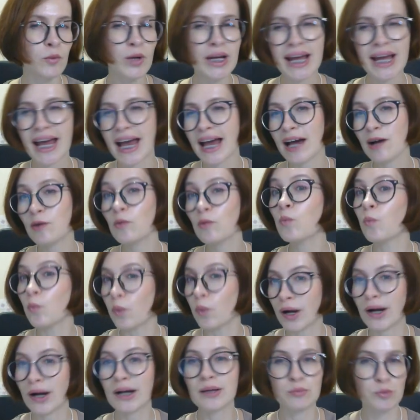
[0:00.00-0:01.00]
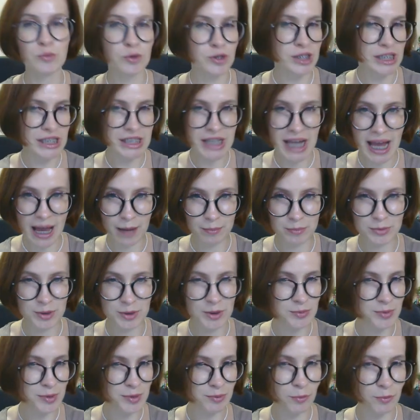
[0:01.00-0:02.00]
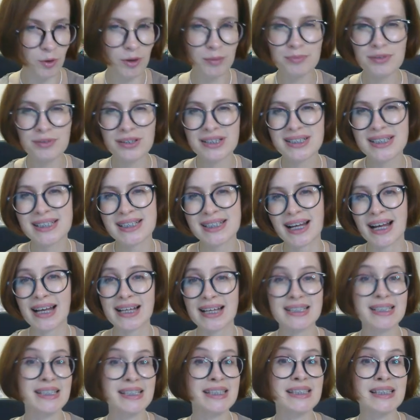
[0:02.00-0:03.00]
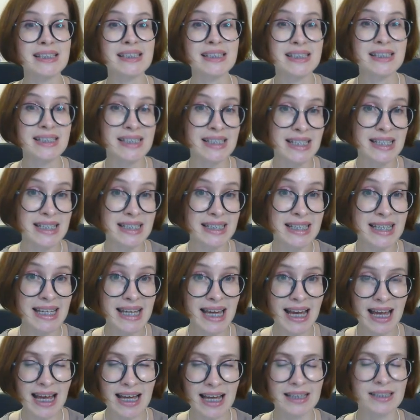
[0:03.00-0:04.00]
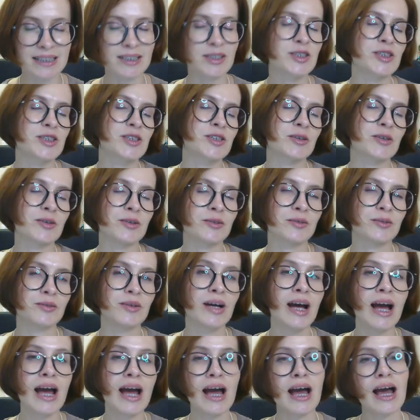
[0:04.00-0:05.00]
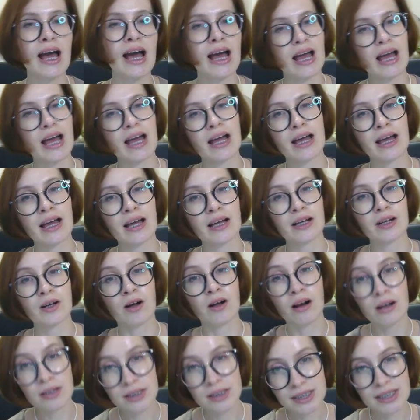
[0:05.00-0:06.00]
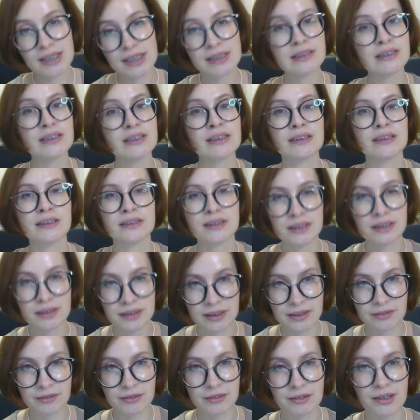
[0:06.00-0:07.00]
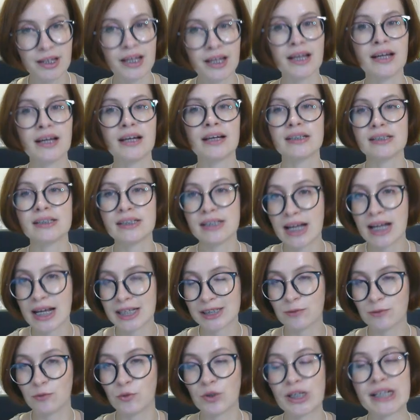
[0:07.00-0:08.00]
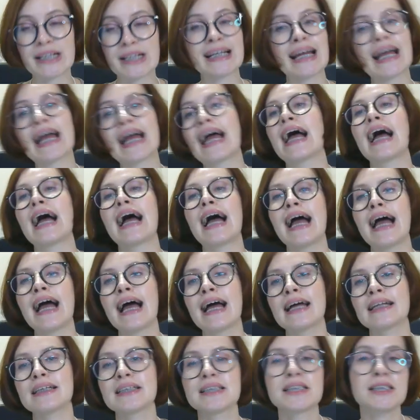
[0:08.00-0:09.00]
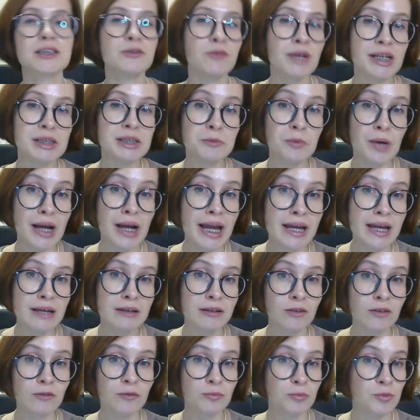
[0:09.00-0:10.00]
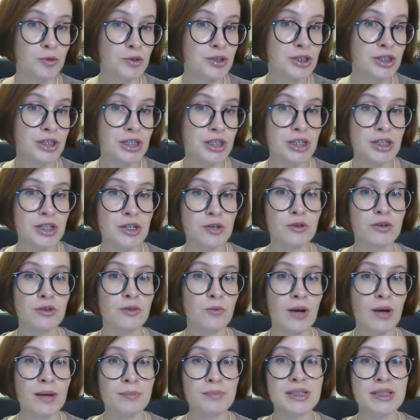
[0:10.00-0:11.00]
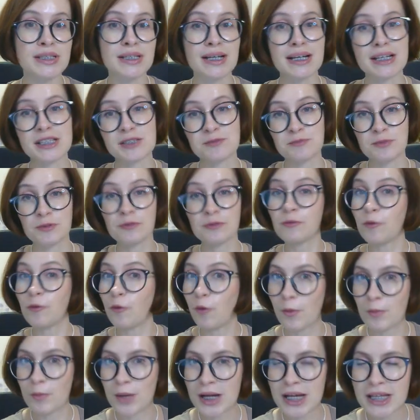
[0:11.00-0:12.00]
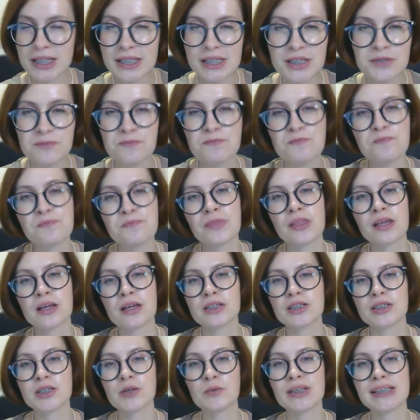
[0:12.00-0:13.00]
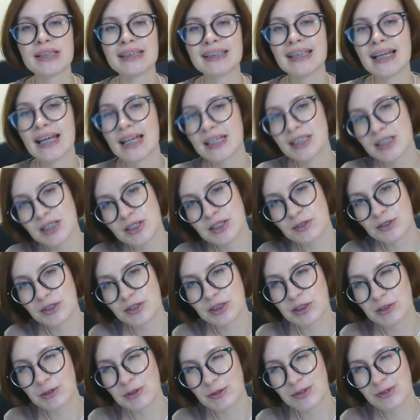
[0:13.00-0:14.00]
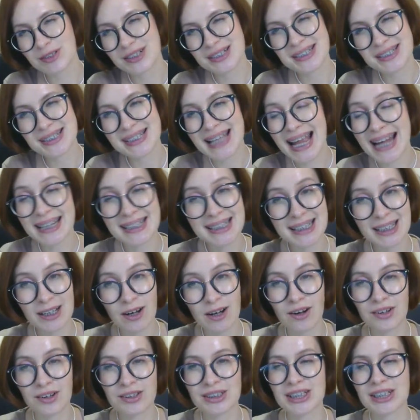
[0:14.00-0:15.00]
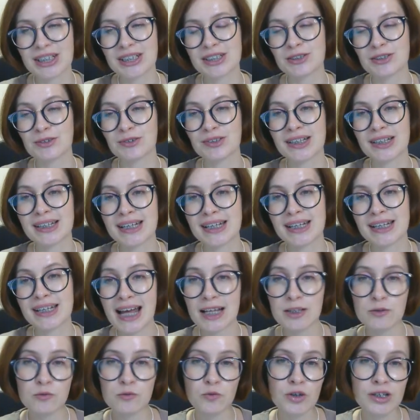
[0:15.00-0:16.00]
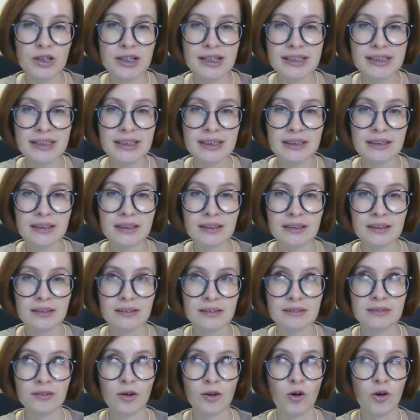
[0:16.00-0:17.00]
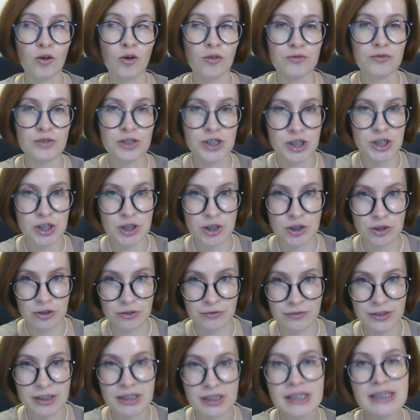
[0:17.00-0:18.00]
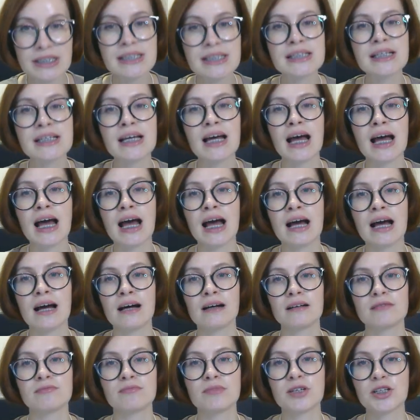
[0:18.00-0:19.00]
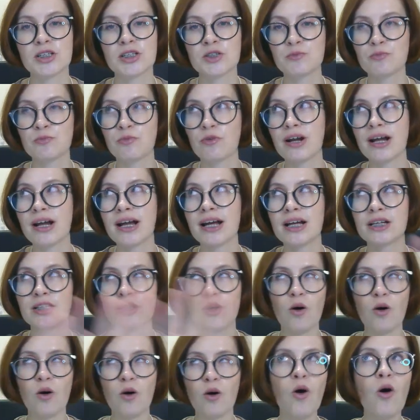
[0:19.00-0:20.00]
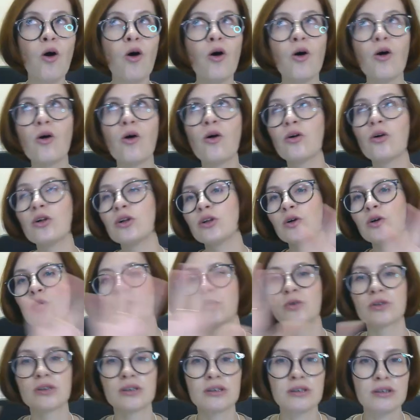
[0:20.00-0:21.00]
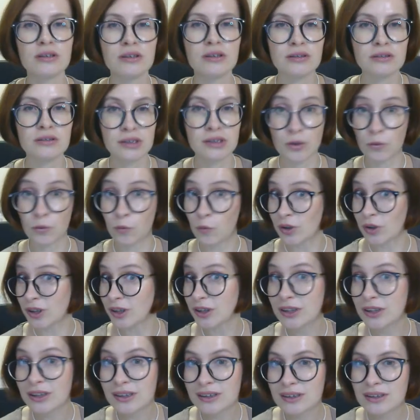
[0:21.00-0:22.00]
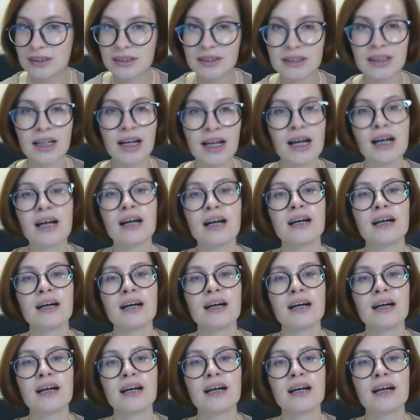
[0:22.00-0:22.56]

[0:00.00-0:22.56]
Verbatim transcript: We have one more tab. To be more precise, it's a CDN, so uh, Content Delivery Network. And it's a great way of boosting your website's performance. So it lets you store static content on a network of servers spread all over the world,